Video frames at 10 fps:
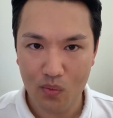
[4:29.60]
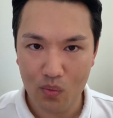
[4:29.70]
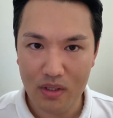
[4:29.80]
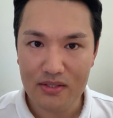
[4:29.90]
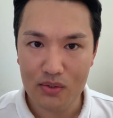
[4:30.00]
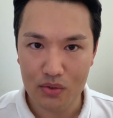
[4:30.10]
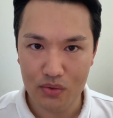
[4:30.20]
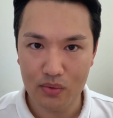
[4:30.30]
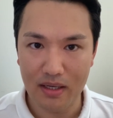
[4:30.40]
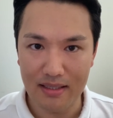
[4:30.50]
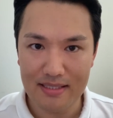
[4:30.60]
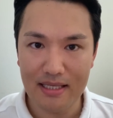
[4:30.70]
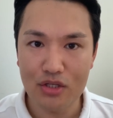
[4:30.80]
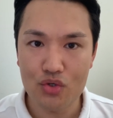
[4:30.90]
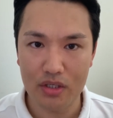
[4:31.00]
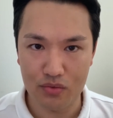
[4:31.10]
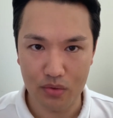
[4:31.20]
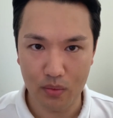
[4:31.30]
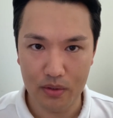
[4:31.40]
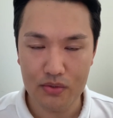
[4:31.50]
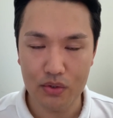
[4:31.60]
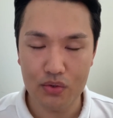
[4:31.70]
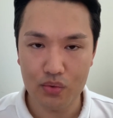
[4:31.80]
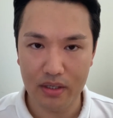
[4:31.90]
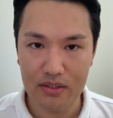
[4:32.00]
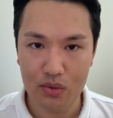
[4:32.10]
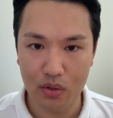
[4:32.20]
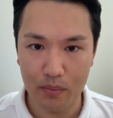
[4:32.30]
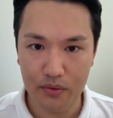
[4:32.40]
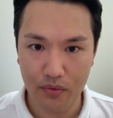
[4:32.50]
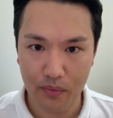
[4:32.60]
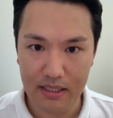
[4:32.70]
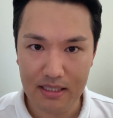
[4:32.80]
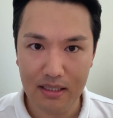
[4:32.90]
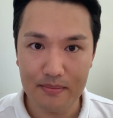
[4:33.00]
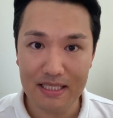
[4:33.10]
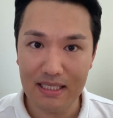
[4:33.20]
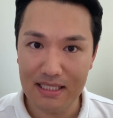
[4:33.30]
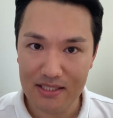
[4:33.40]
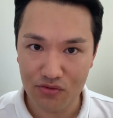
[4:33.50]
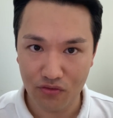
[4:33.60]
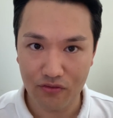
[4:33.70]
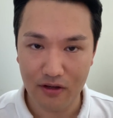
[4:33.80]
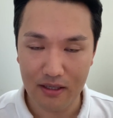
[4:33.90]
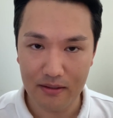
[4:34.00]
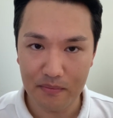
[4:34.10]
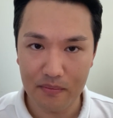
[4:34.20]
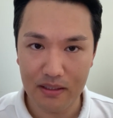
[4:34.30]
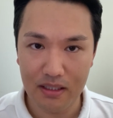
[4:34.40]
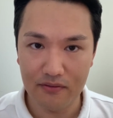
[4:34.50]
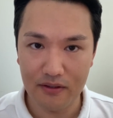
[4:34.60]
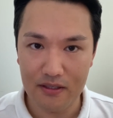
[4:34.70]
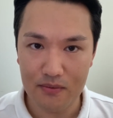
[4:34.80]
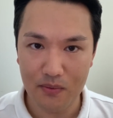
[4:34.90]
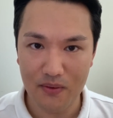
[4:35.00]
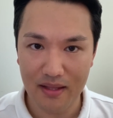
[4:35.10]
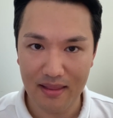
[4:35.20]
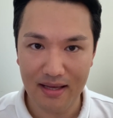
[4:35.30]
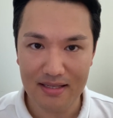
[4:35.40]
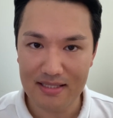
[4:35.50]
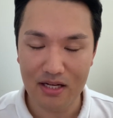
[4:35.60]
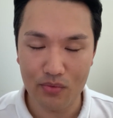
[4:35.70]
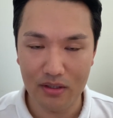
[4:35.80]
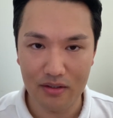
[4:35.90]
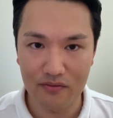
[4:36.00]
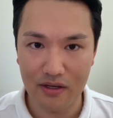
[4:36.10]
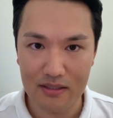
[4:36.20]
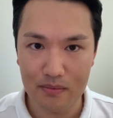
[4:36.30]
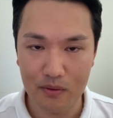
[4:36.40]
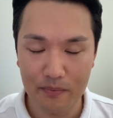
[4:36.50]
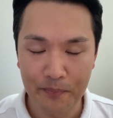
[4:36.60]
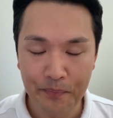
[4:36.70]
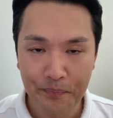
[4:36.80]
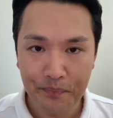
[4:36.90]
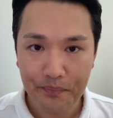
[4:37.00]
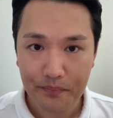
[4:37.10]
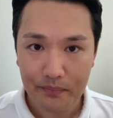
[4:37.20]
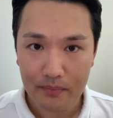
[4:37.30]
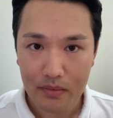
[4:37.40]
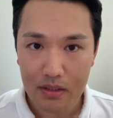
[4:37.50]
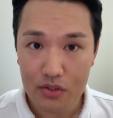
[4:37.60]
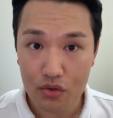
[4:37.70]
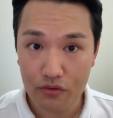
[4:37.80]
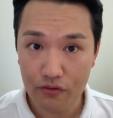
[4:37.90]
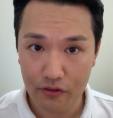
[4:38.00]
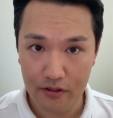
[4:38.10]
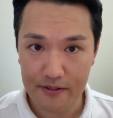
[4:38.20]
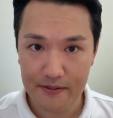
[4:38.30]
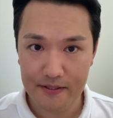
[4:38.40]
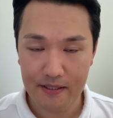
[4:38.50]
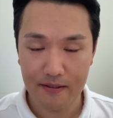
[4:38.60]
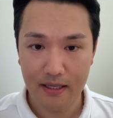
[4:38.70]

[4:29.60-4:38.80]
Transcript: once or twice, in general, once or twice or up to 3 times, it's fine. But if it is more than that, it's not really advisable. So first,